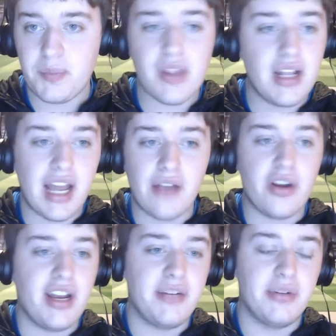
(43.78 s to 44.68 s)

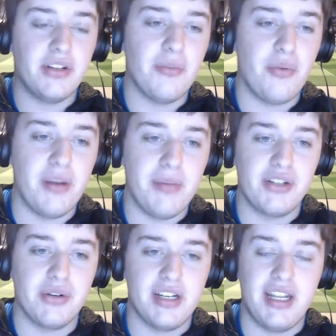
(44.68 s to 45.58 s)
Larry Leak with a good point. Make
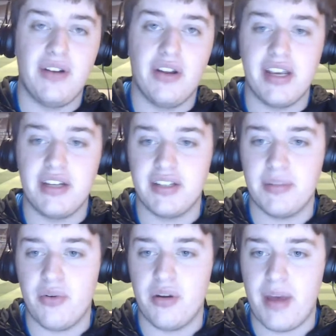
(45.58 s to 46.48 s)
sure to leave a like to
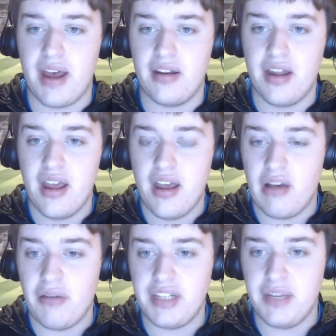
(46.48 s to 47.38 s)
support Matt. I
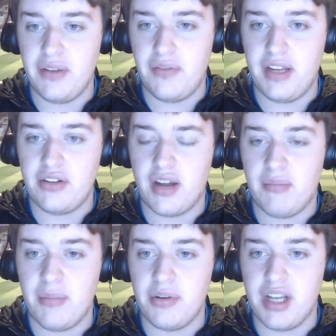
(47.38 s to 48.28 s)
have D V V, channel
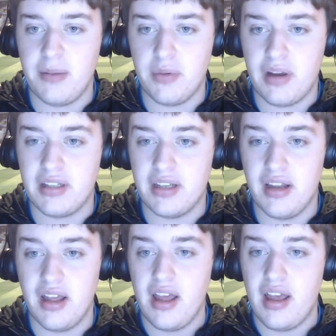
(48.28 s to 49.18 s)
member James
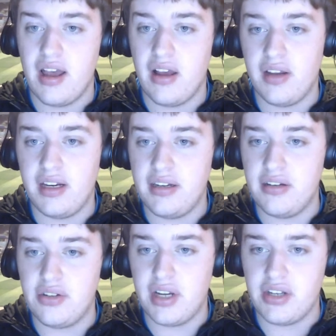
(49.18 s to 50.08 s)
Watson, uh,
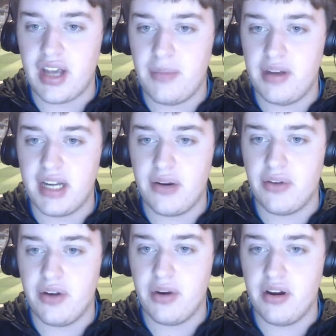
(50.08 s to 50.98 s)
Island, Jay Chapman, Darren
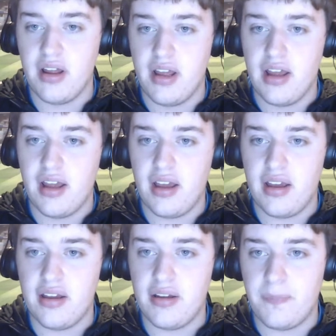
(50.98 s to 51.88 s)
Grimmer,
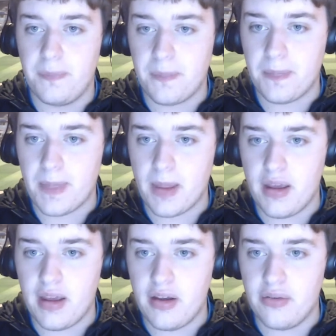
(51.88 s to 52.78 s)
uh,
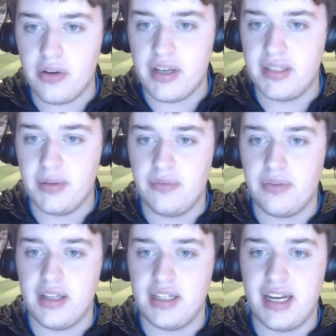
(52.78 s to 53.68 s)
Uh, Rice, we've
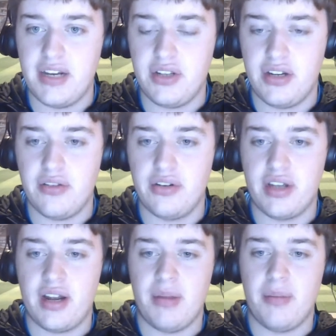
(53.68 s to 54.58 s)
uh, the Danish, another
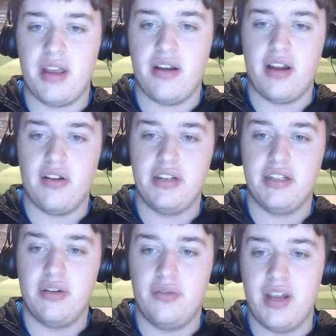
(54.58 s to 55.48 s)
channel member there, and
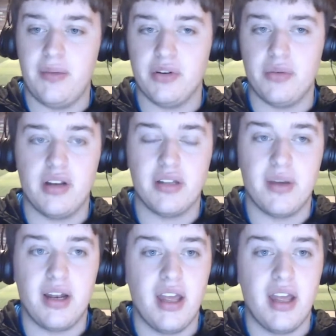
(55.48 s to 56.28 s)
ninety-two Flamethrower as well.